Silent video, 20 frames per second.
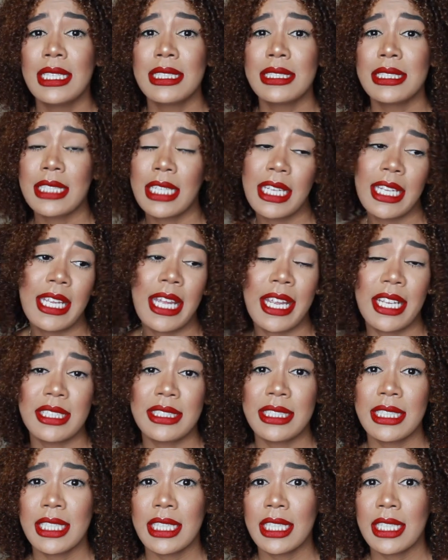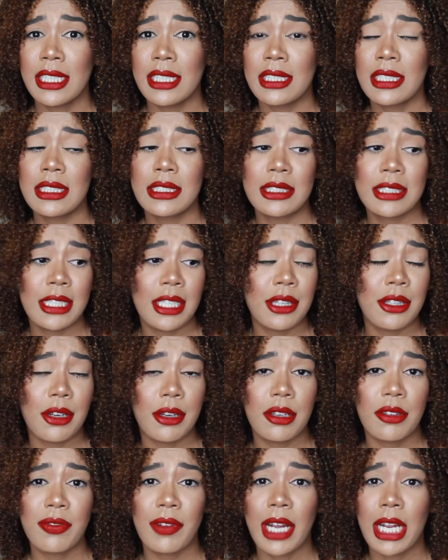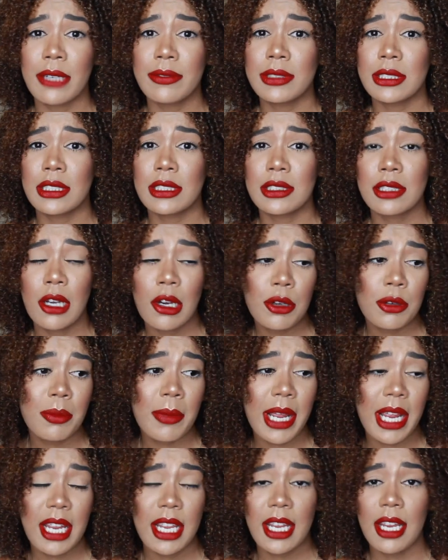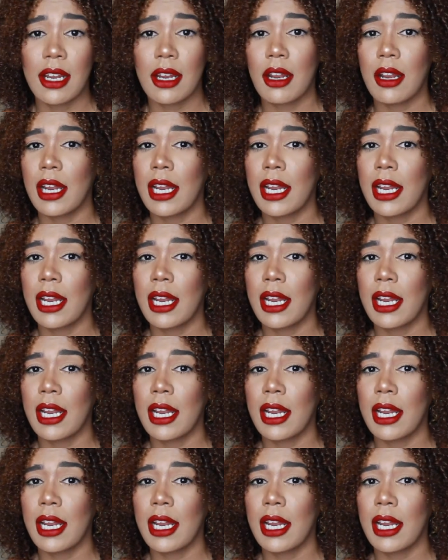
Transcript: T18 T35 to tone my hair,